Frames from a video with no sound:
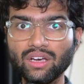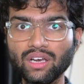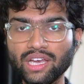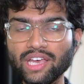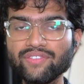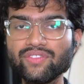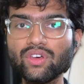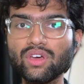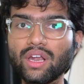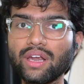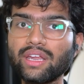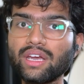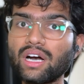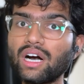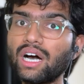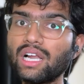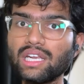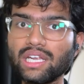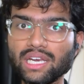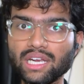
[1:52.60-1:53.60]
if you're running
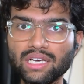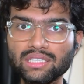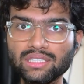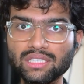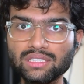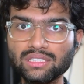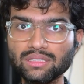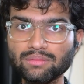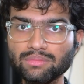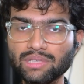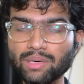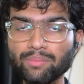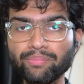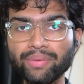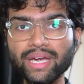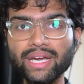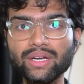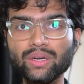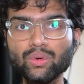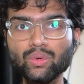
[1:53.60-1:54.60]
a Linux system
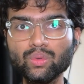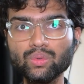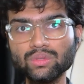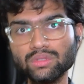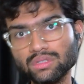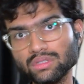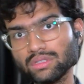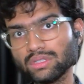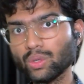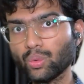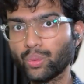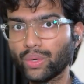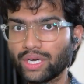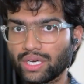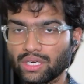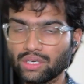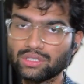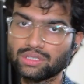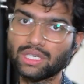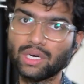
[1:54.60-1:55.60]
compared to the
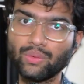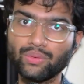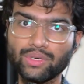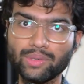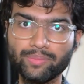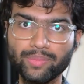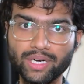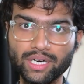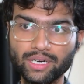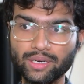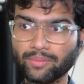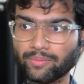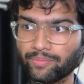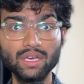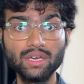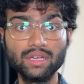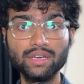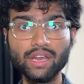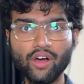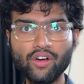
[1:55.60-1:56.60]
Windows counterpart.
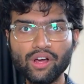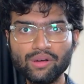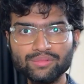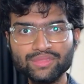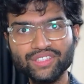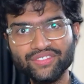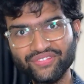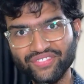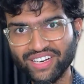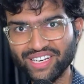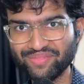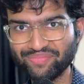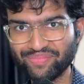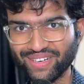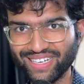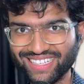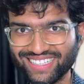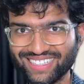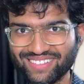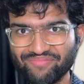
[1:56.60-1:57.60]
Now comes the fun
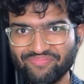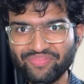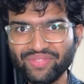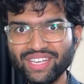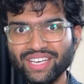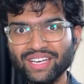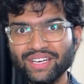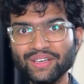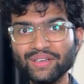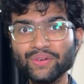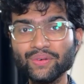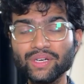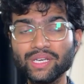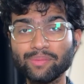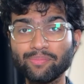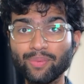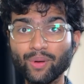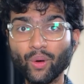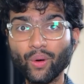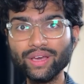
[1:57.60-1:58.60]
part. To
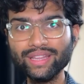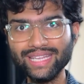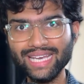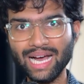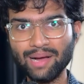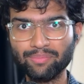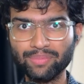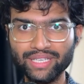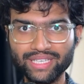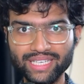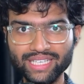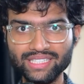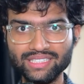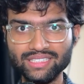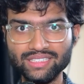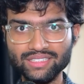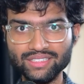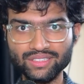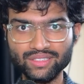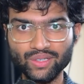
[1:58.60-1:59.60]
deploy the
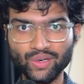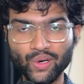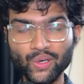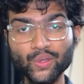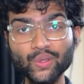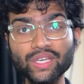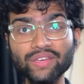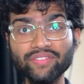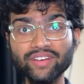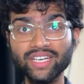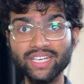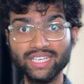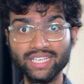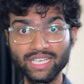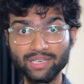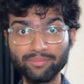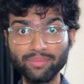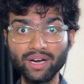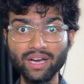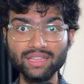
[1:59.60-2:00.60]
applications or to even
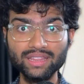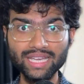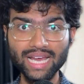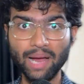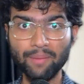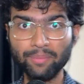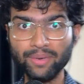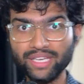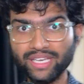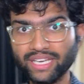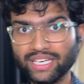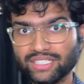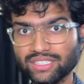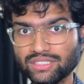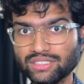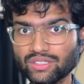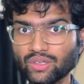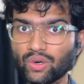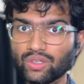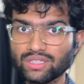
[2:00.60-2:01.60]
debug the
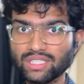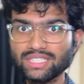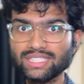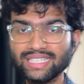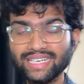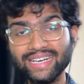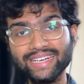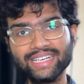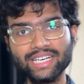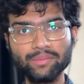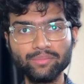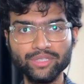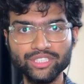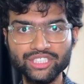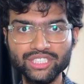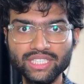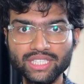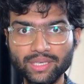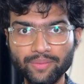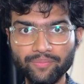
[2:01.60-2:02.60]
applications on this rented
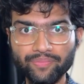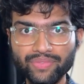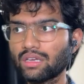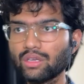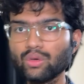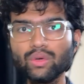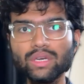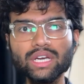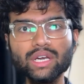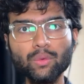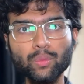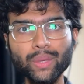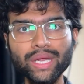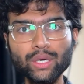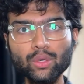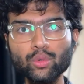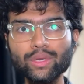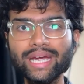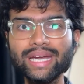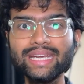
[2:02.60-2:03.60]
machine, you need a way
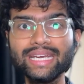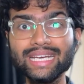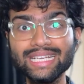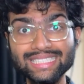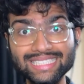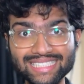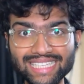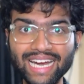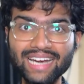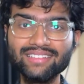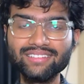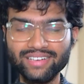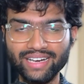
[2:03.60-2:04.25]
to get inside the